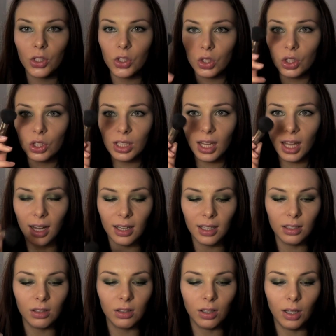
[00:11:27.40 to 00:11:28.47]
So just get a
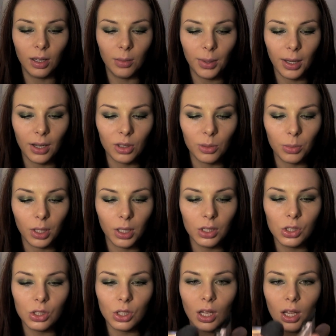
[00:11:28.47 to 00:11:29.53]
little powder
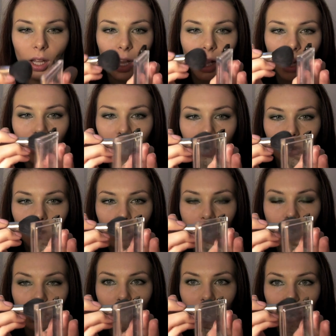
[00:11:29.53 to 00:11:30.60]
brush. I literally
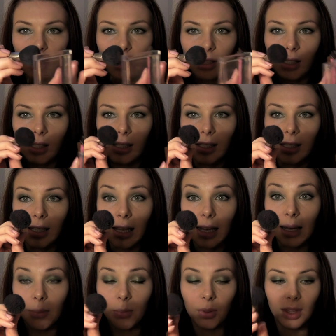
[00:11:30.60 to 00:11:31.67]
just
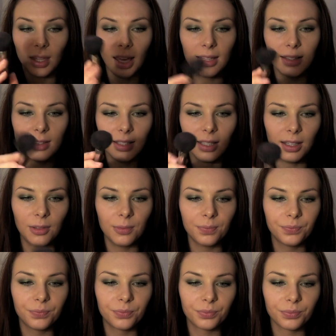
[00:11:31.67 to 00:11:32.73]
dip the ends in,
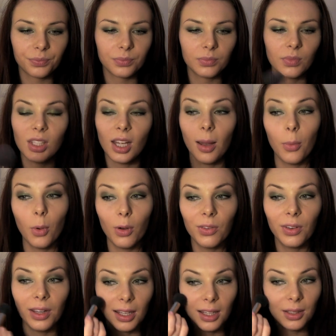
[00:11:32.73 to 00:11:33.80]
tap off
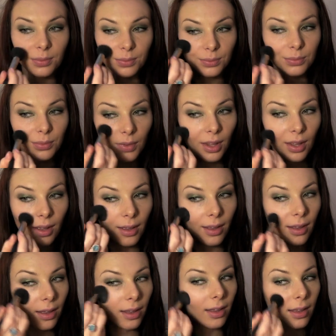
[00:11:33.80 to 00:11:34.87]
any,
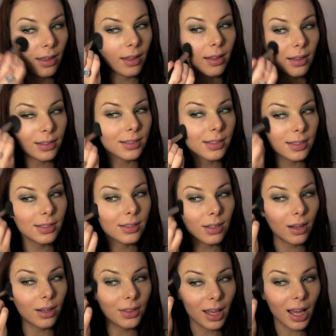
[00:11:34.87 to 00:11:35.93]
and
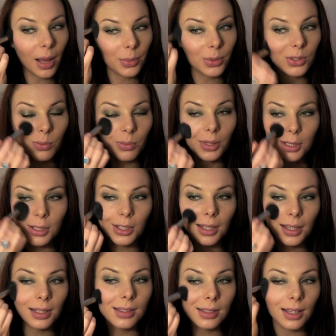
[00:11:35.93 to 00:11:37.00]
start at the apples of my
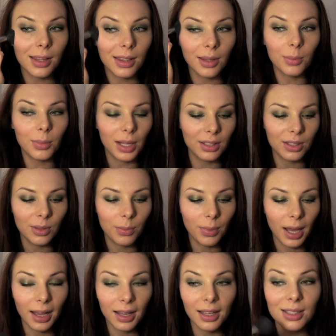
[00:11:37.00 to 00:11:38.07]
cheeks and then blend it
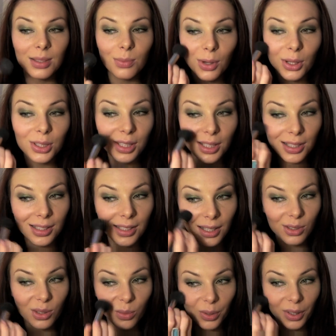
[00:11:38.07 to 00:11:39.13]
back. It's much easier
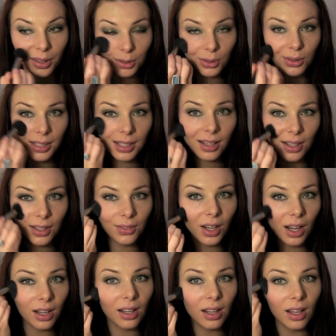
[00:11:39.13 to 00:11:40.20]
to build on this kind of
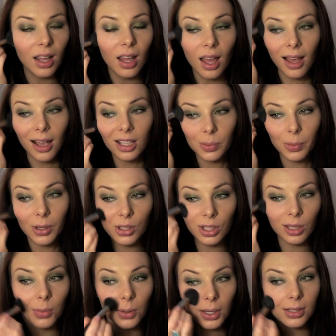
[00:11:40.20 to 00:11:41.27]
colour,
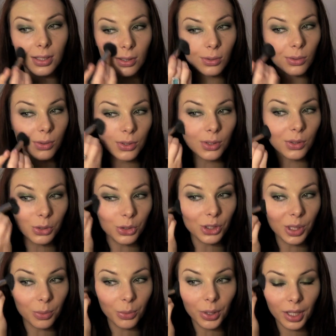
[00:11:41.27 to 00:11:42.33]
especially because it's also
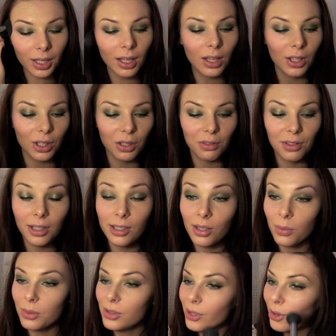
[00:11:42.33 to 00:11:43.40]
shimmery. You really
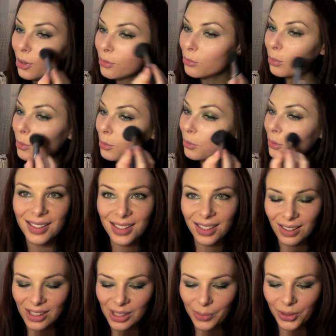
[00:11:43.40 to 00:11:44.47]
don't want to go overboard. And
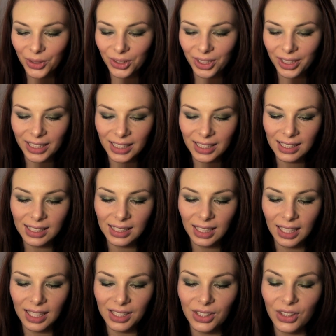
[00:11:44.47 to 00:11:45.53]
last but not least
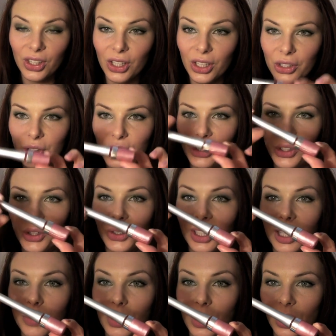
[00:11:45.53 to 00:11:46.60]
is the Geo
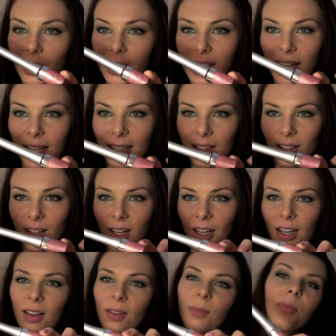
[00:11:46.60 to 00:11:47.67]
Lip Gloss and
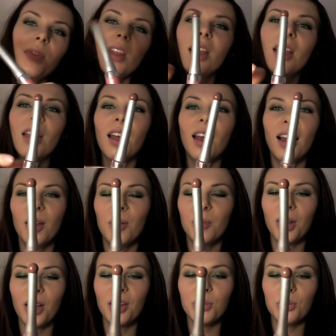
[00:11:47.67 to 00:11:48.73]
Liner.
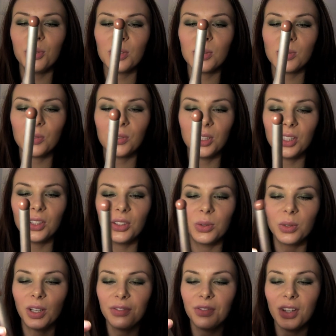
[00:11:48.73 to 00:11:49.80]
I thought this was really cool.
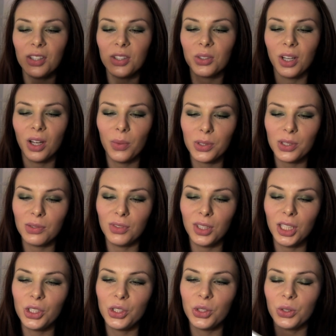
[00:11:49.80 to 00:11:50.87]
When I first saw it, I wasn't
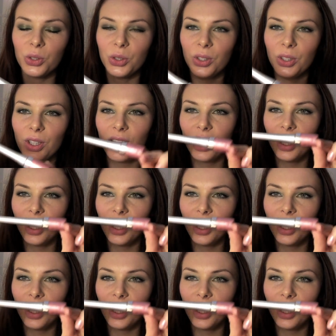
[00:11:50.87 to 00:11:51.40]
really sure.